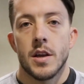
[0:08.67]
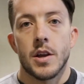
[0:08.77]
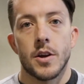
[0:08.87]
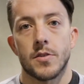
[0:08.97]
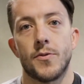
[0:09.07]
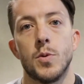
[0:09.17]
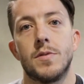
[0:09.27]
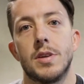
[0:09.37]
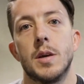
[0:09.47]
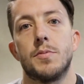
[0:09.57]
Here's a few
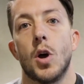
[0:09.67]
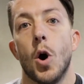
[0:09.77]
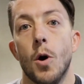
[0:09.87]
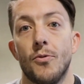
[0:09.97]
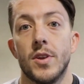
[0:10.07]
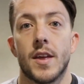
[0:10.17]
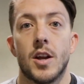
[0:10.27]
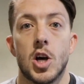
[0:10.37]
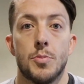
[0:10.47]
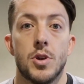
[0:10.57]
tips. Hopefully
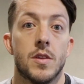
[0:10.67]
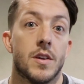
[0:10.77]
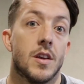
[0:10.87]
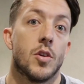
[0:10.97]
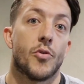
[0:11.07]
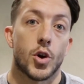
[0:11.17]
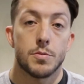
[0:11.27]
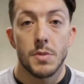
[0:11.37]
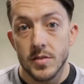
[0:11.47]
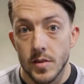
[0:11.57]
that'll help you either get your
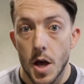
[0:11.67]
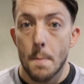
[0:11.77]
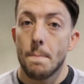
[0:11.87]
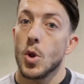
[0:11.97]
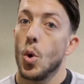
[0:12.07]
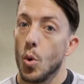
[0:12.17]
first muscle up